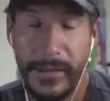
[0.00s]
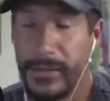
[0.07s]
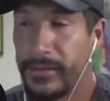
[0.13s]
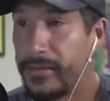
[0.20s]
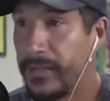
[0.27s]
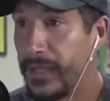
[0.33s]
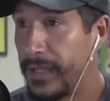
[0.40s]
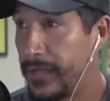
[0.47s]

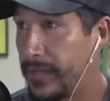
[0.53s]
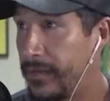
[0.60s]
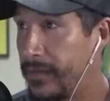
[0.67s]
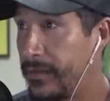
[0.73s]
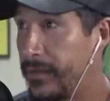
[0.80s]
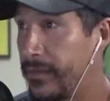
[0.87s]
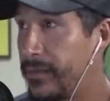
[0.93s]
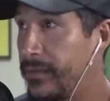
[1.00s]
saying
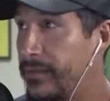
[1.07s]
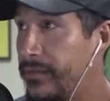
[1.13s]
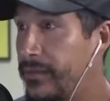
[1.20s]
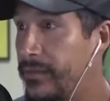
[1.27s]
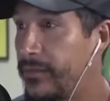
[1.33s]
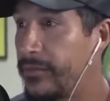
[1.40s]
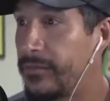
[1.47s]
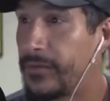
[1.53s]
this
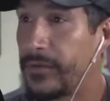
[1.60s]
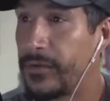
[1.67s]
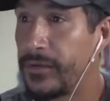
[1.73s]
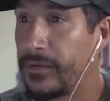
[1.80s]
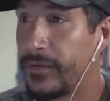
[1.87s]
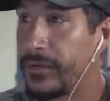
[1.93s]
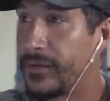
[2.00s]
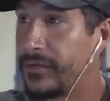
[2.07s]

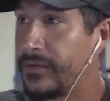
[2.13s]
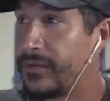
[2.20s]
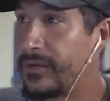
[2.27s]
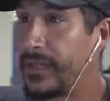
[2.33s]
is